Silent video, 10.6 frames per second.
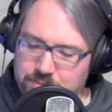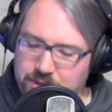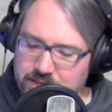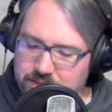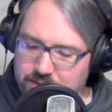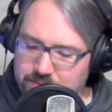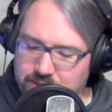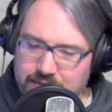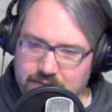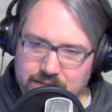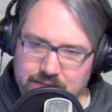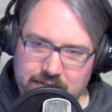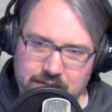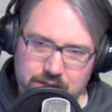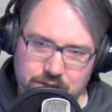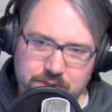But it seems like
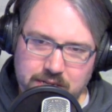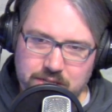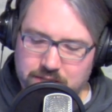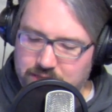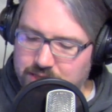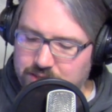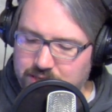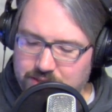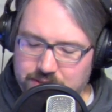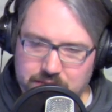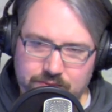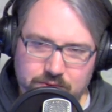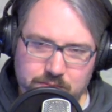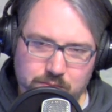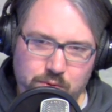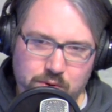your region is even
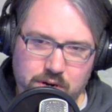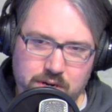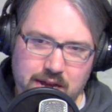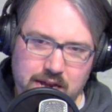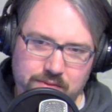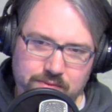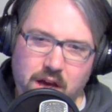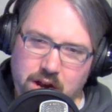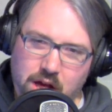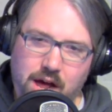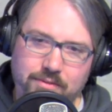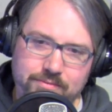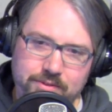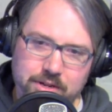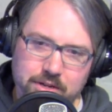more kind of cut off